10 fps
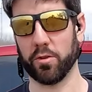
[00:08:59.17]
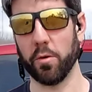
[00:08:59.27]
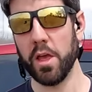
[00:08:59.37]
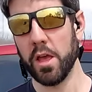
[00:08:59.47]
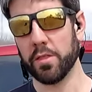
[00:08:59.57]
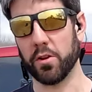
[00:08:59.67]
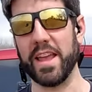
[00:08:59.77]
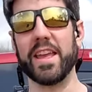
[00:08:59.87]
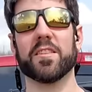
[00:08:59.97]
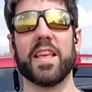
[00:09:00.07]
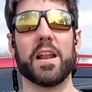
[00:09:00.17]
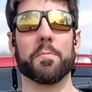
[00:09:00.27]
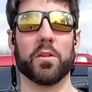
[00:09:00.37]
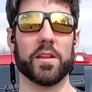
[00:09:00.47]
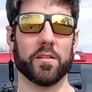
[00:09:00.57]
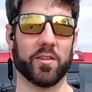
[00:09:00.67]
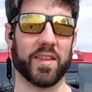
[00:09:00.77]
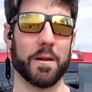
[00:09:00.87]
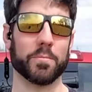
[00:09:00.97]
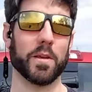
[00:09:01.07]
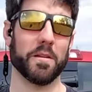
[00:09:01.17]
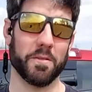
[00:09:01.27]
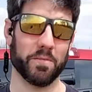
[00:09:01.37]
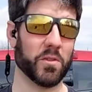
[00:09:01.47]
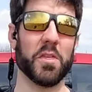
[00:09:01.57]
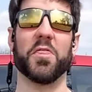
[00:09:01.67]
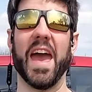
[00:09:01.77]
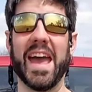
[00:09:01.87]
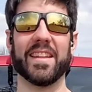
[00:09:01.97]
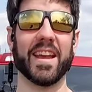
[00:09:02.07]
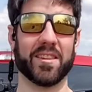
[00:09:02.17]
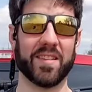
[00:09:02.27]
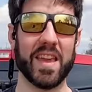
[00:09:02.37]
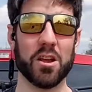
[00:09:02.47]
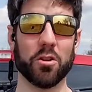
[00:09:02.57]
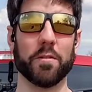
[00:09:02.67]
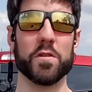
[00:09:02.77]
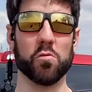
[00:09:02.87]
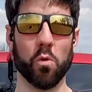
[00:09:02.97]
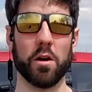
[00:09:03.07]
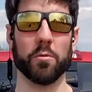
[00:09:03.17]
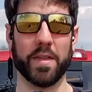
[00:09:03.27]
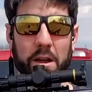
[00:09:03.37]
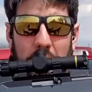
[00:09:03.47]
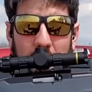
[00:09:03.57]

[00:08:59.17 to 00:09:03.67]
So there is that ability to skip to that next tier if you want without